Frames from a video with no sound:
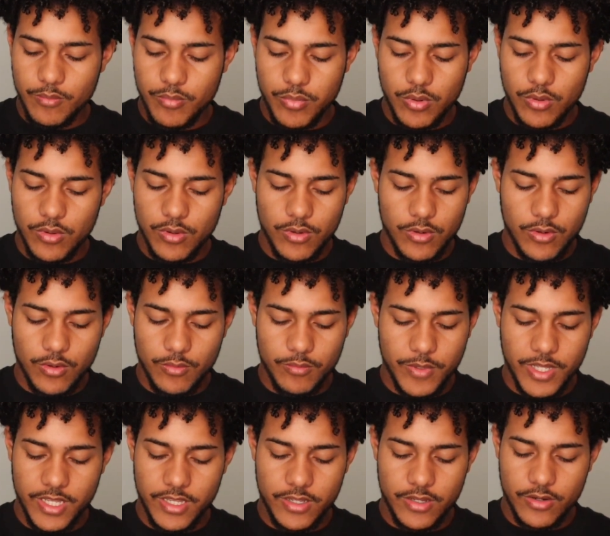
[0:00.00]
poor
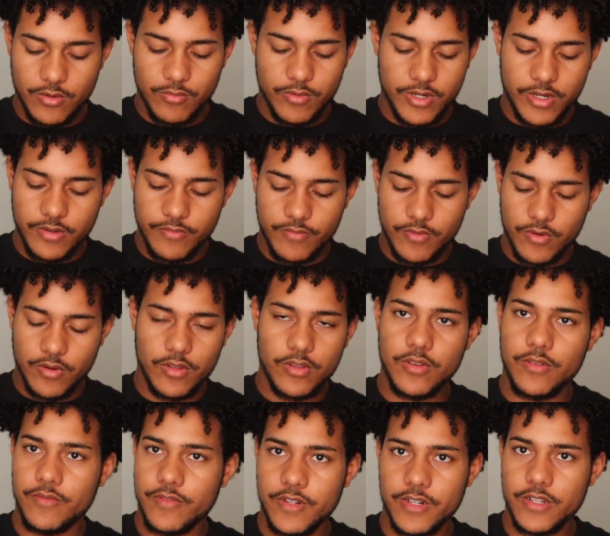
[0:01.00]
homie or whatever all
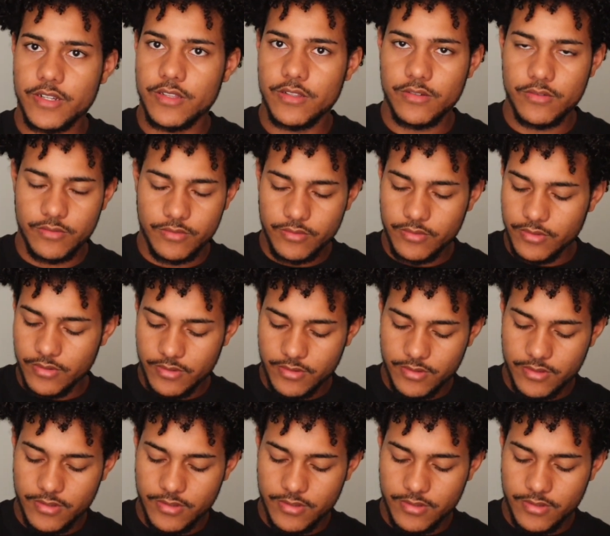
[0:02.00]
over the clothes.